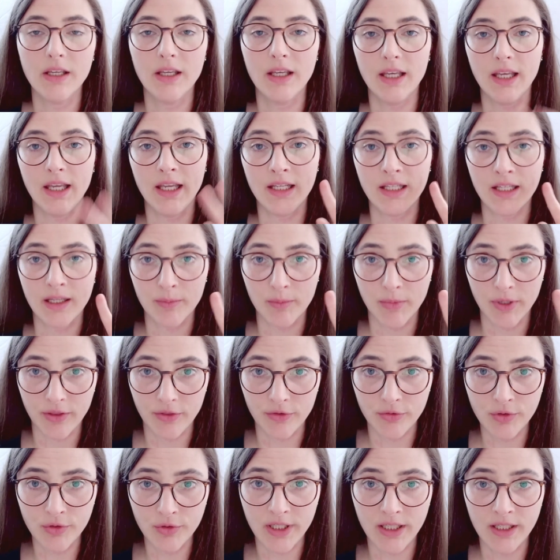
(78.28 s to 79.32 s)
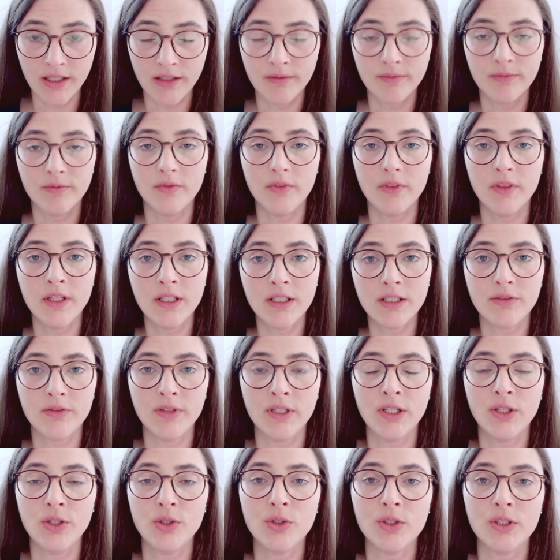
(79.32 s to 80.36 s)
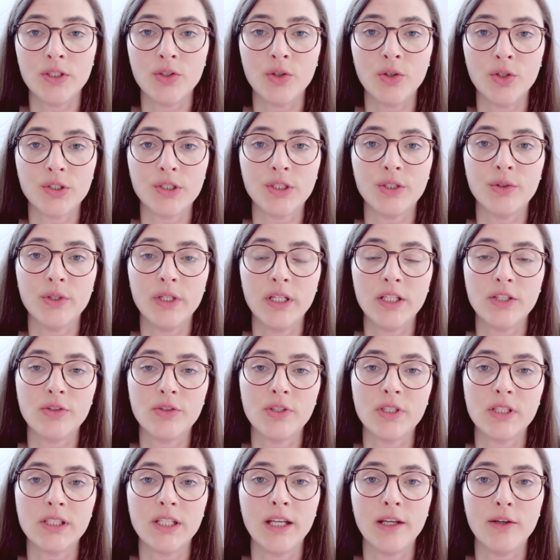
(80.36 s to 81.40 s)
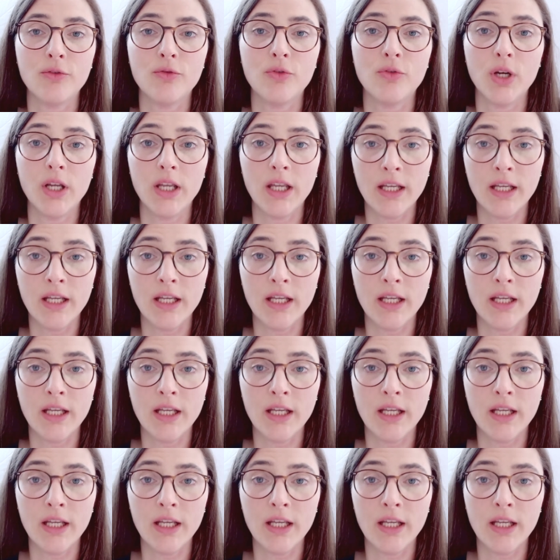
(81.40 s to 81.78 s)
And number three, this video is also interesting for